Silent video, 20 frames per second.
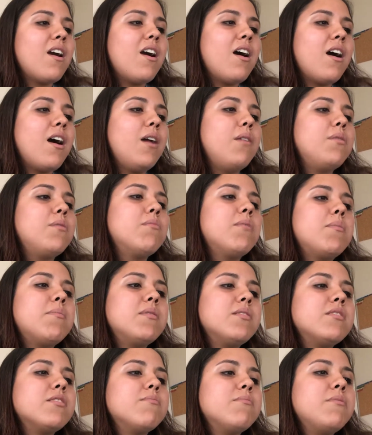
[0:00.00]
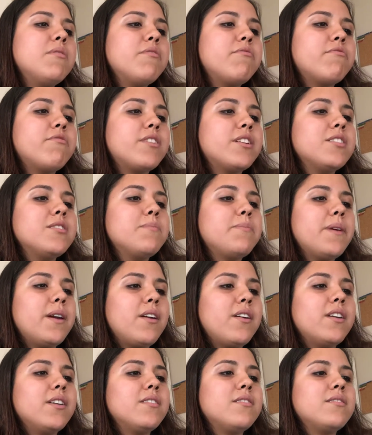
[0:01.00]
I remember some of my friends'
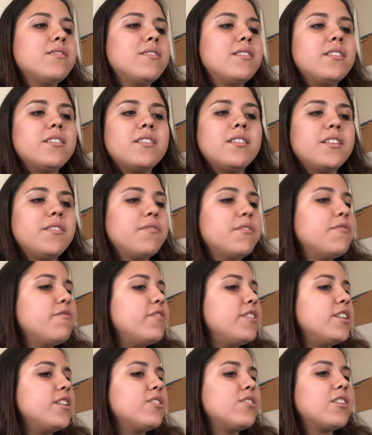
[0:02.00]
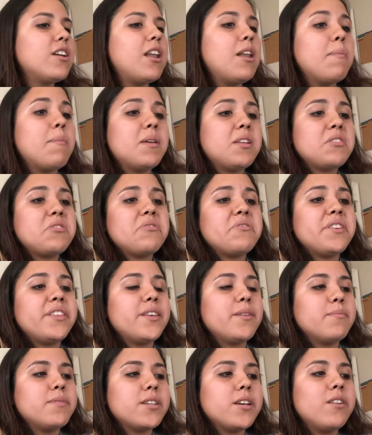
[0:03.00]
parents didn't even finish elementary
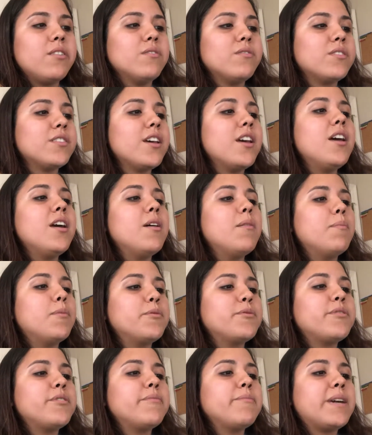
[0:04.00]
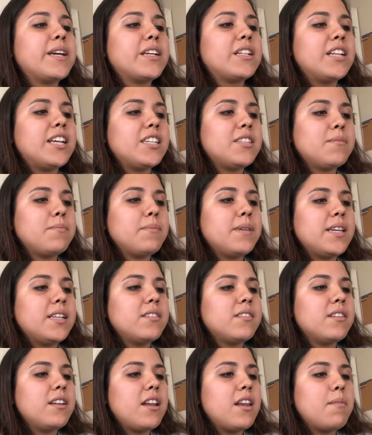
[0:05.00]
themselves. Most of my
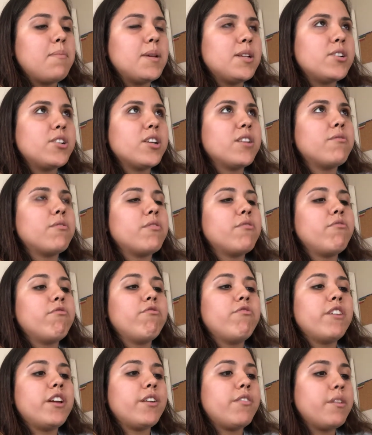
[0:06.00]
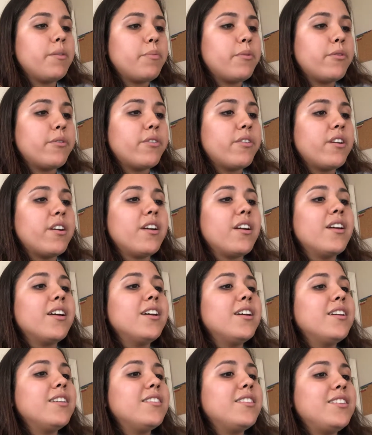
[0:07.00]
classmates in elementary were very poor.
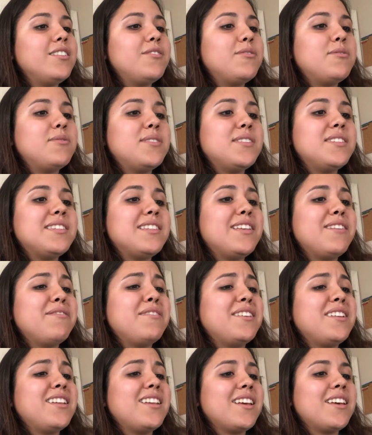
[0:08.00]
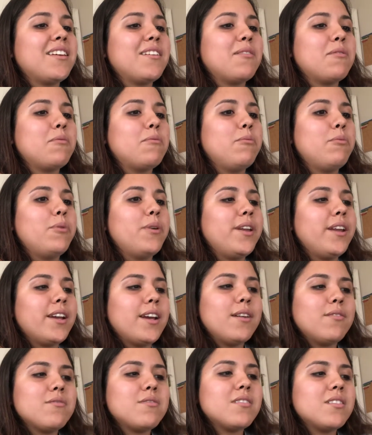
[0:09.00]
These students lived in like wooden
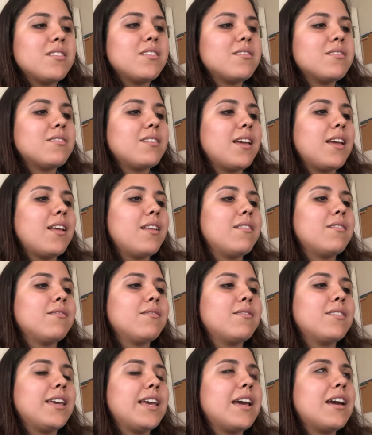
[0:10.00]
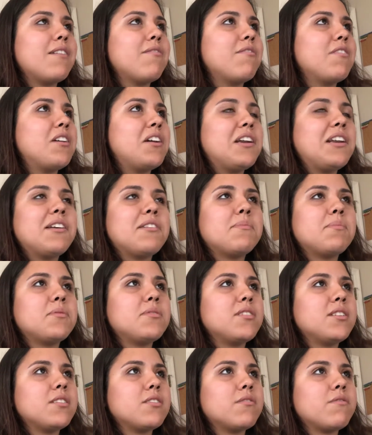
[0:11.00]
houses, and they had very little
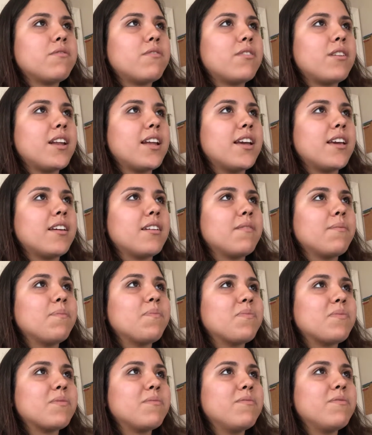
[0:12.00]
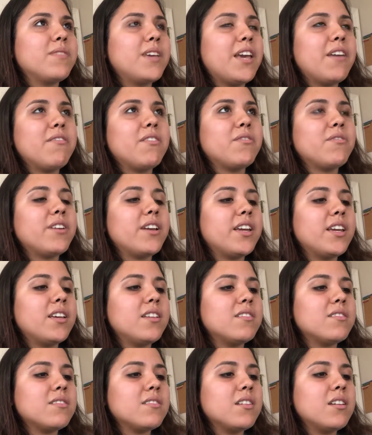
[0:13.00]
protection for like heavy
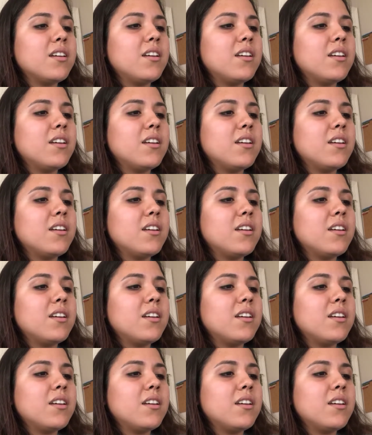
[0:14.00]
rains.